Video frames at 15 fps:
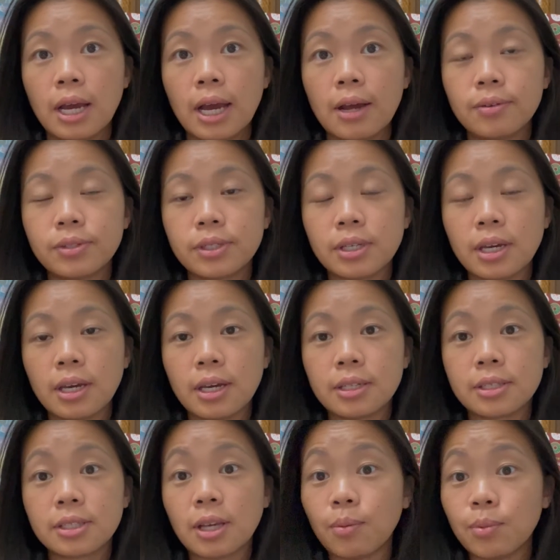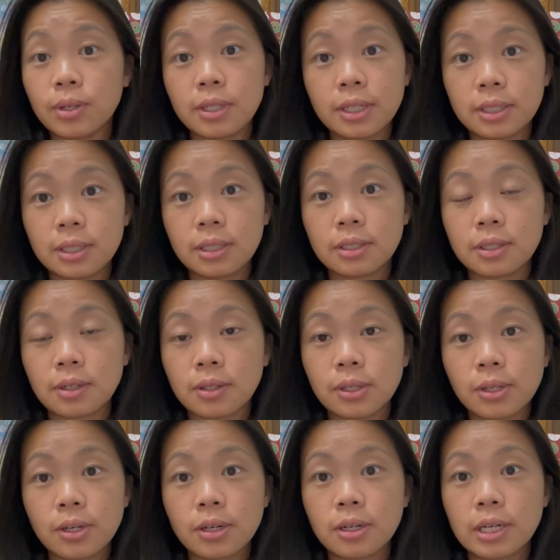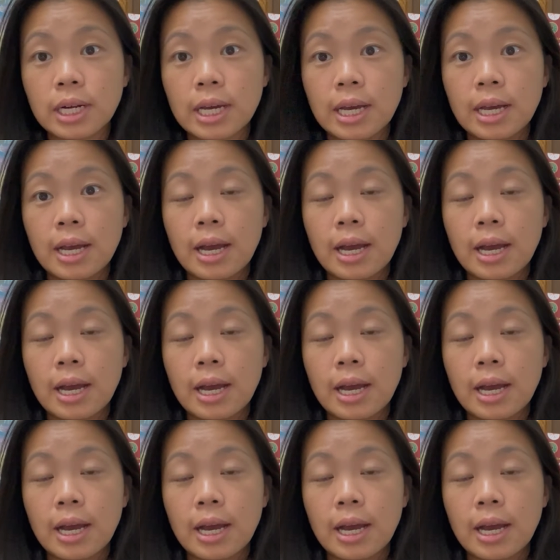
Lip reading: I would say it's somewhat easy to learn,